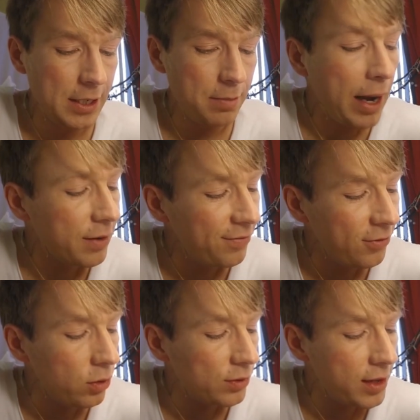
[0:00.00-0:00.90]
Back and
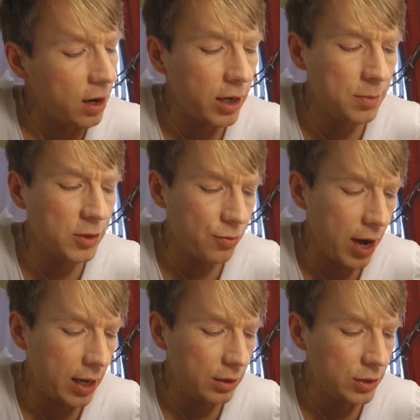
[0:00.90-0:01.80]
forth the arguments
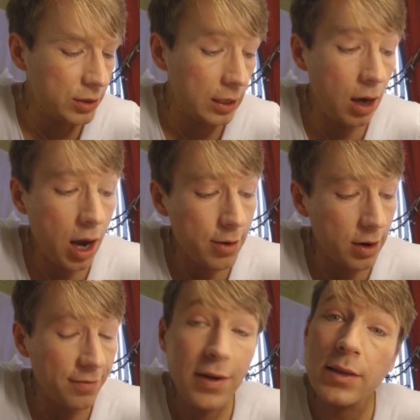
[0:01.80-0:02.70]
ranged, and
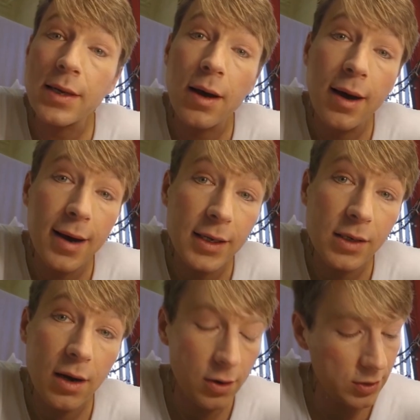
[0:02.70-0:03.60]
Lyra felt her eyes
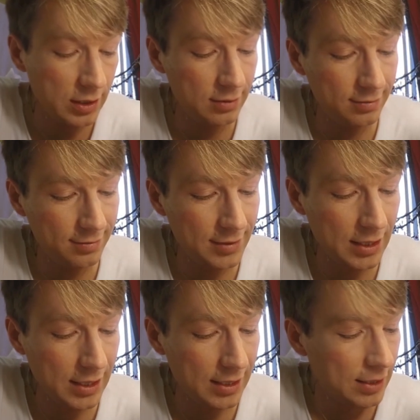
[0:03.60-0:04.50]
closing.
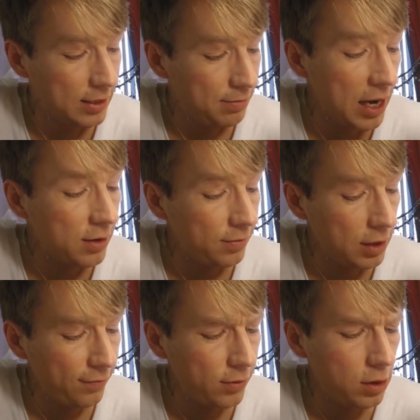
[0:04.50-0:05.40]
Back
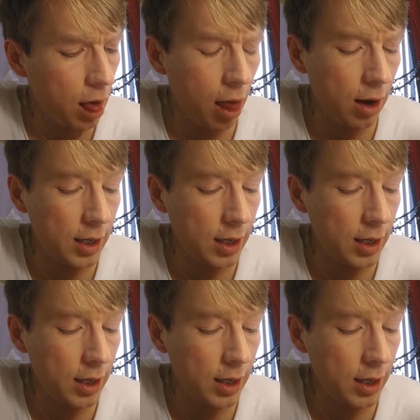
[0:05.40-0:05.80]
and forth